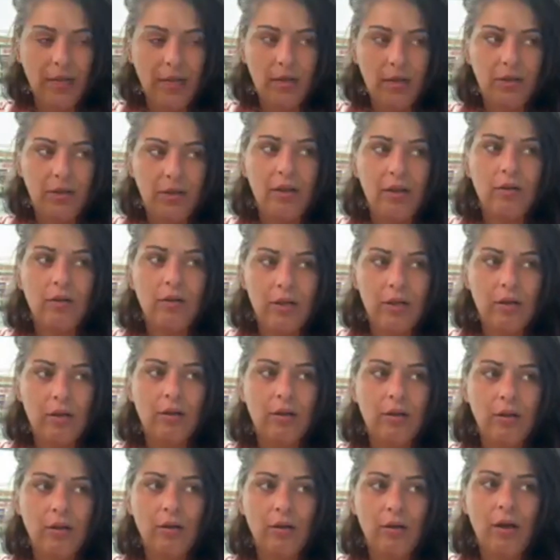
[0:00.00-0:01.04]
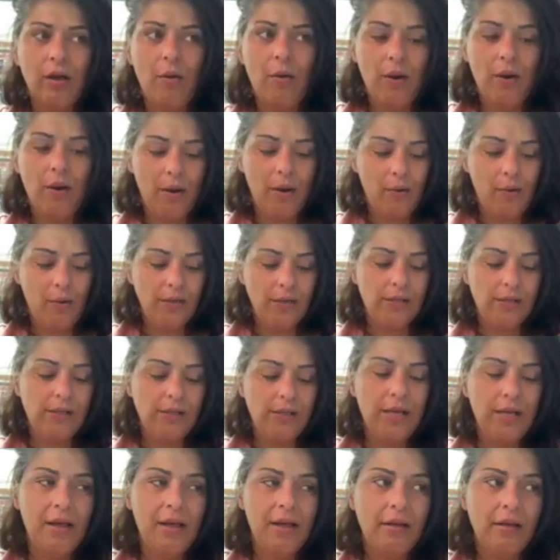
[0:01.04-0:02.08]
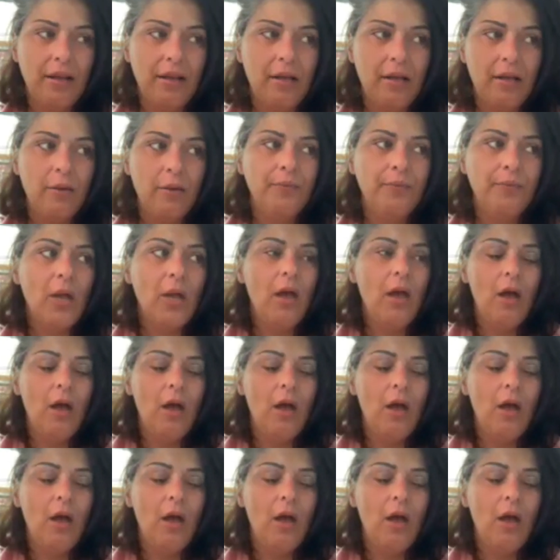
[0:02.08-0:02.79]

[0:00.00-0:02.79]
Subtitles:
Thank you, thank you, thank you. Oh, I wanted to say that. Thank you.